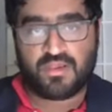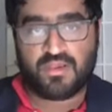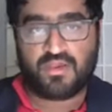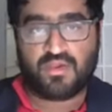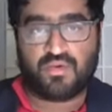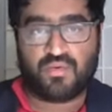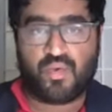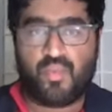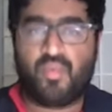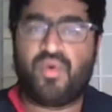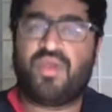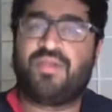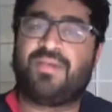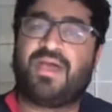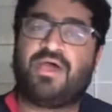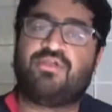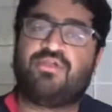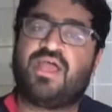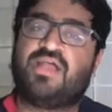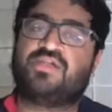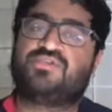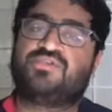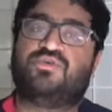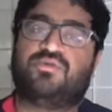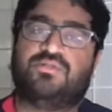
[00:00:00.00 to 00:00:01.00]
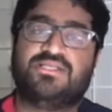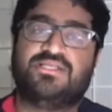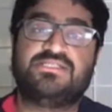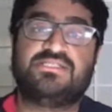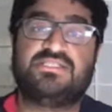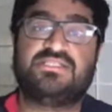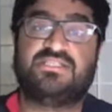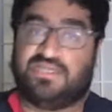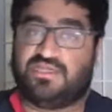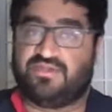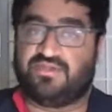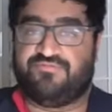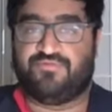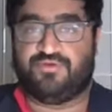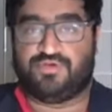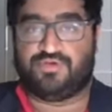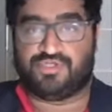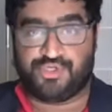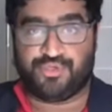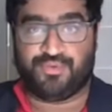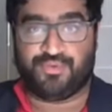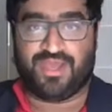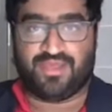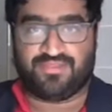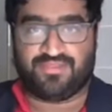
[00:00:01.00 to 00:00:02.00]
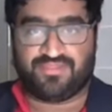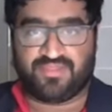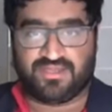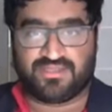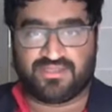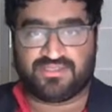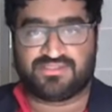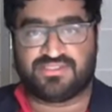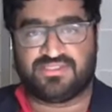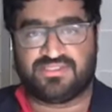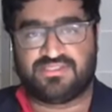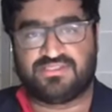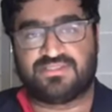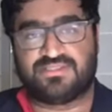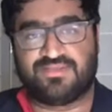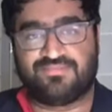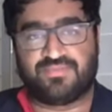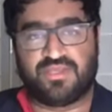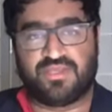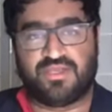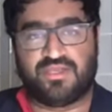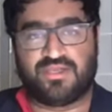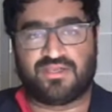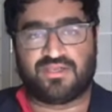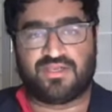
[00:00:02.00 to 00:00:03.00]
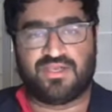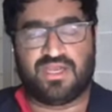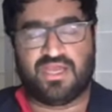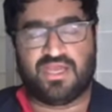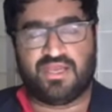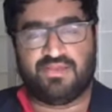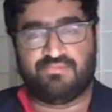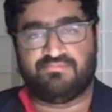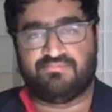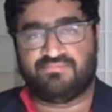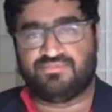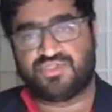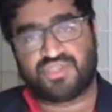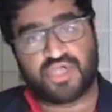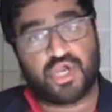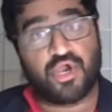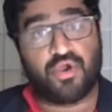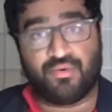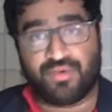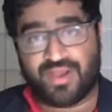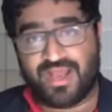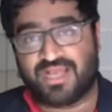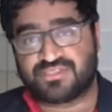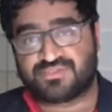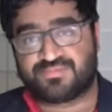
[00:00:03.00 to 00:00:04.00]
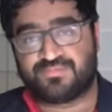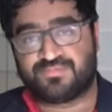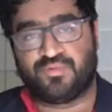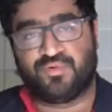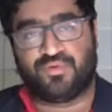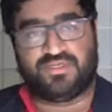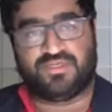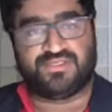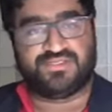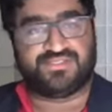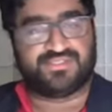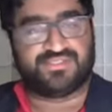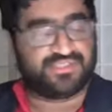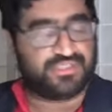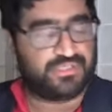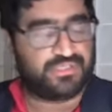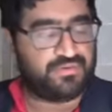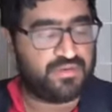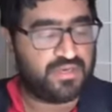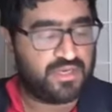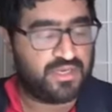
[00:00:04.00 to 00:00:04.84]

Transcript: Well, what about naturalistic virtue ethics is something um, Joe has pointed to.